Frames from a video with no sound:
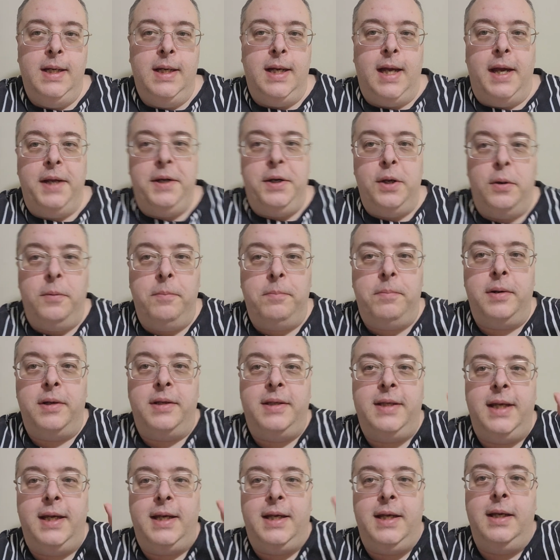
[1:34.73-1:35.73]
I don't
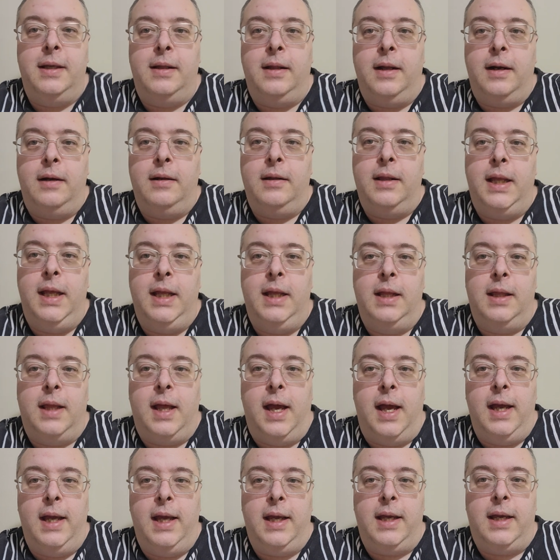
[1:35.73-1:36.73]
particularly
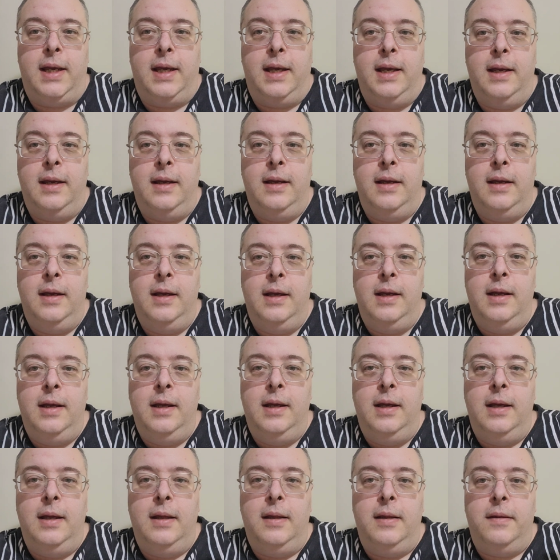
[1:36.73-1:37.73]
like
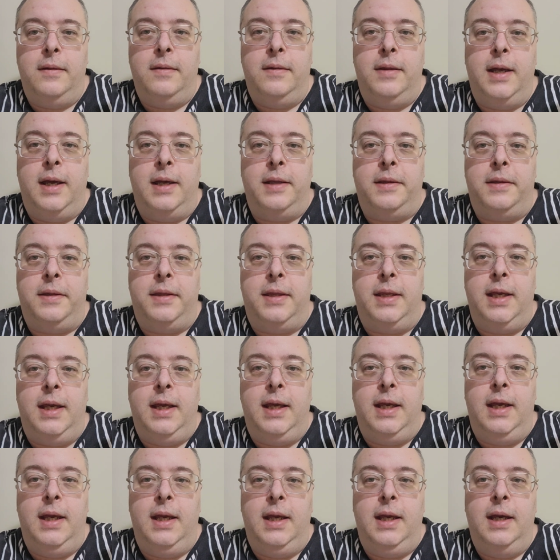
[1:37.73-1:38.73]
that
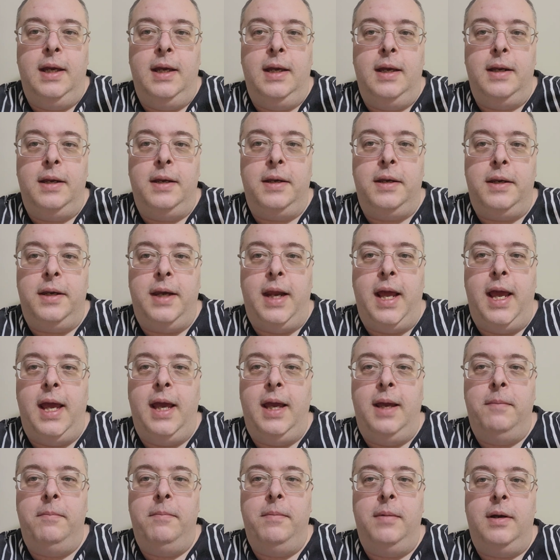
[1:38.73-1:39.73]
the
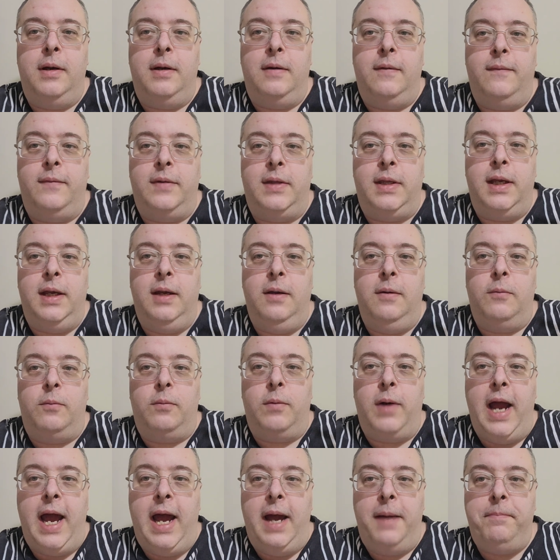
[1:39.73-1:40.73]
name of the
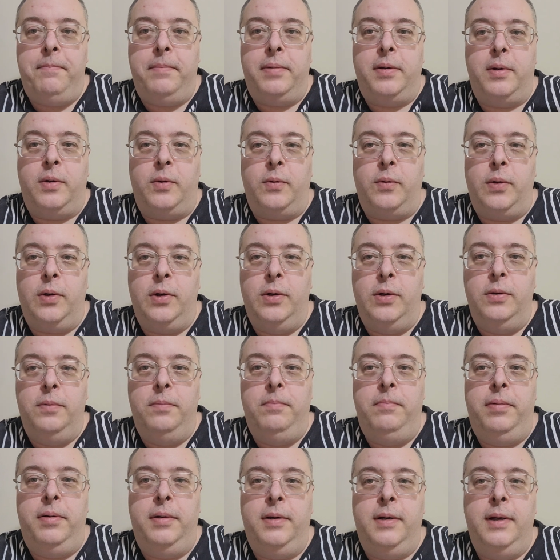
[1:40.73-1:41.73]
rap
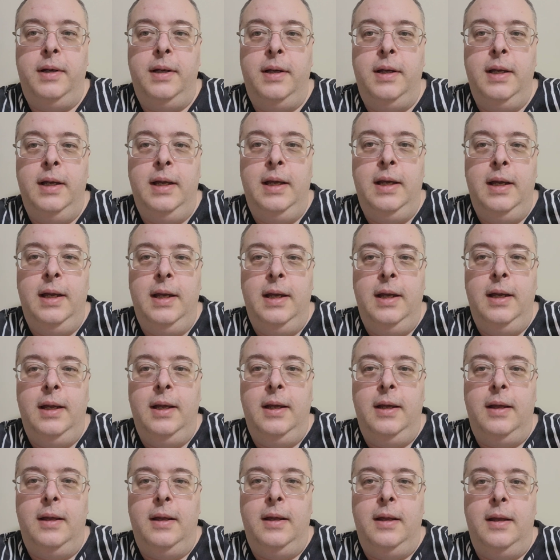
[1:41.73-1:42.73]
group
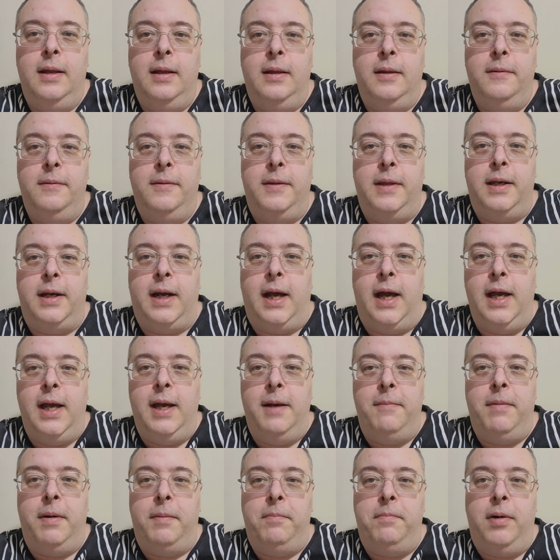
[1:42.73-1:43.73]
that I
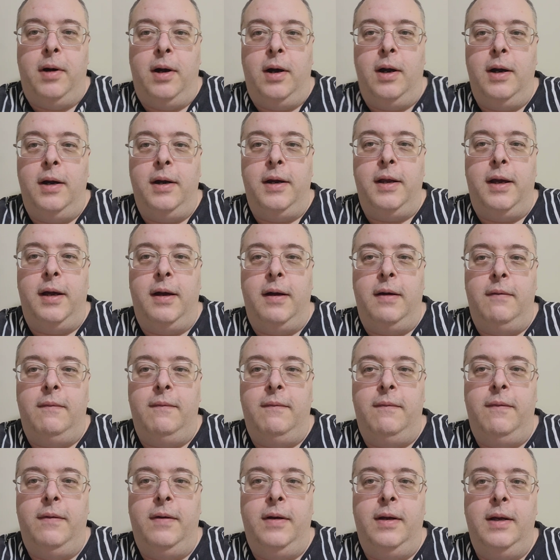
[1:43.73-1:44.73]
am a part
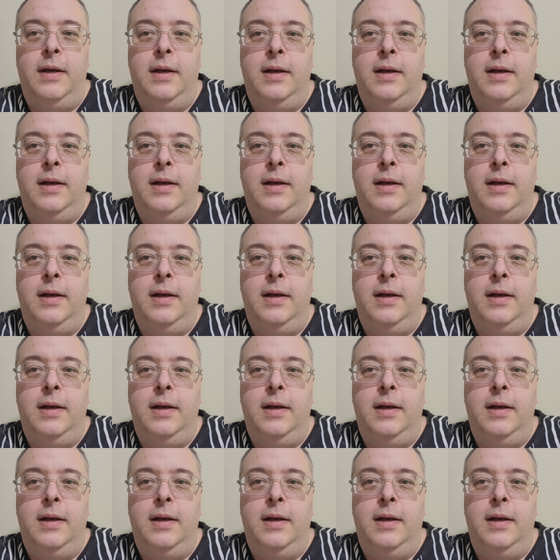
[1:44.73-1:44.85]
of